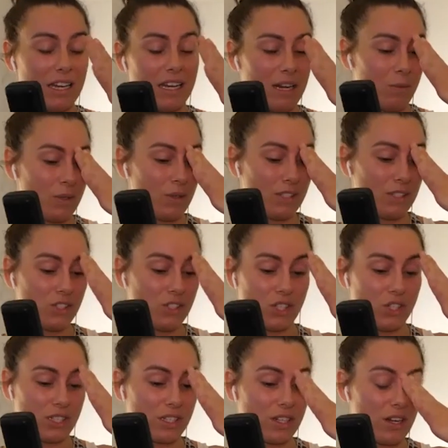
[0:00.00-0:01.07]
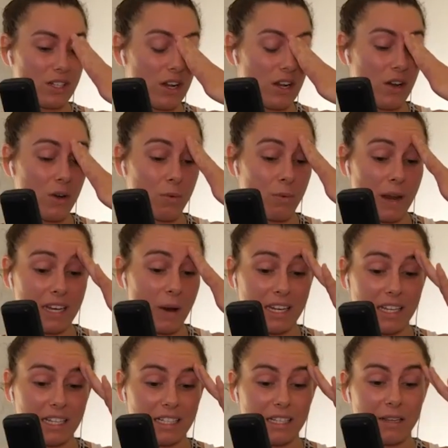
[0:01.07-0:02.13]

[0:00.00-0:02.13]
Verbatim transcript: It was just horrendous.